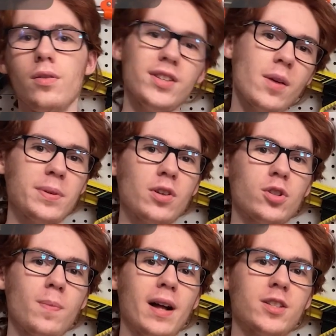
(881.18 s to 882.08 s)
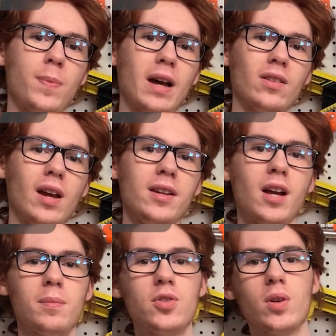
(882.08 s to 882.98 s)
This episode's Mod Spotlight
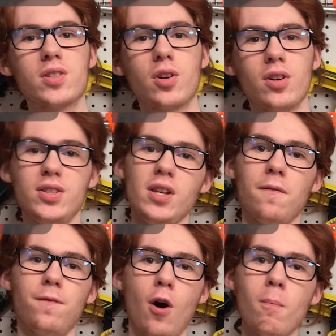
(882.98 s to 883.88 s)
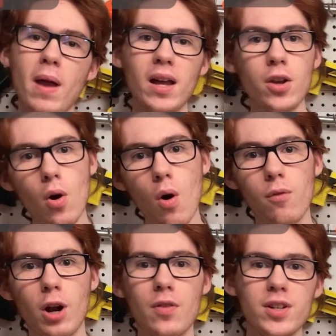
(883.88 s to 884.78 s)
comes to us courtesy of Foam Mando
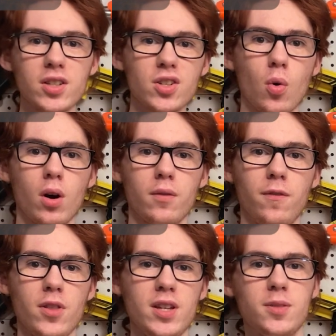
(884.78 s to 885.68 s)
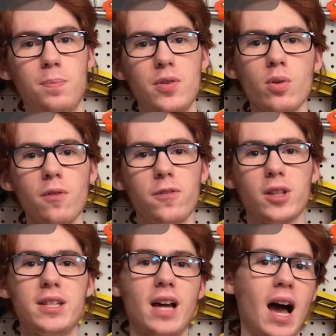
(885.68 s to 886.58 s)
over on the Discord for these
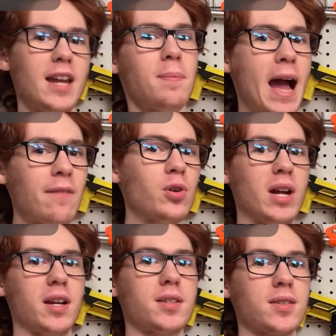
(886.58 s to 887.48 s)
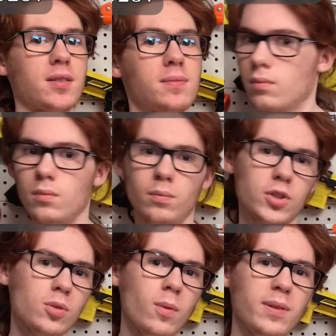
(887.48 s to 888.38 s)
beautifully dyed Mavericks.
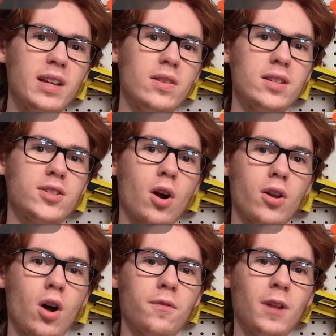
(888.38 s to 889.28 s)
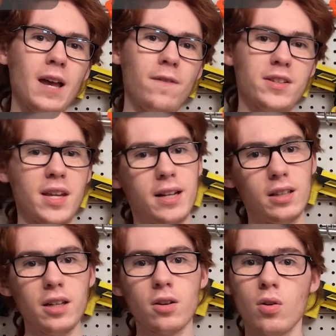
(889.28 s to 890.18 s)
Presumably, these started off life as a
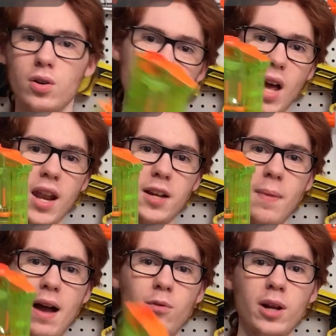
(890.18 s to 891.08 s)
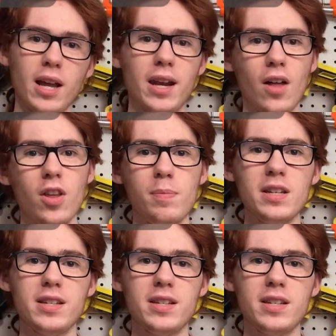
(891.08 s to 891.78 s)
clear or Sonic Maverick, and now they've been